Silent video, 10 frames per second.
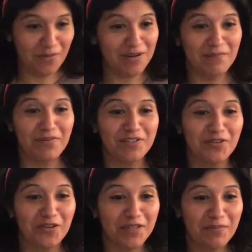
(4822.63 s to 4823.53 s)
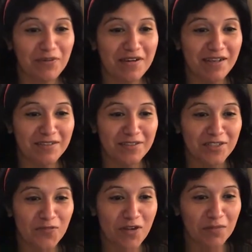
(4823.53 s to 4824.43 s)
I'm gonna totally pronounce
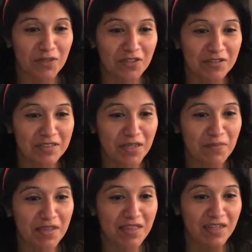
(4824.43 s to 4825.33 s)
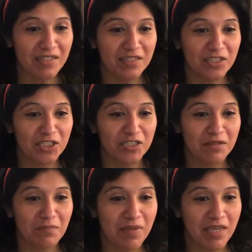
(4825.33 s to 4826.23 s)
this wrong. But there is something that she
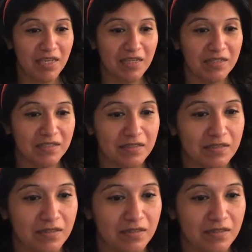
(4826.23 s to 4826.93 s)
makes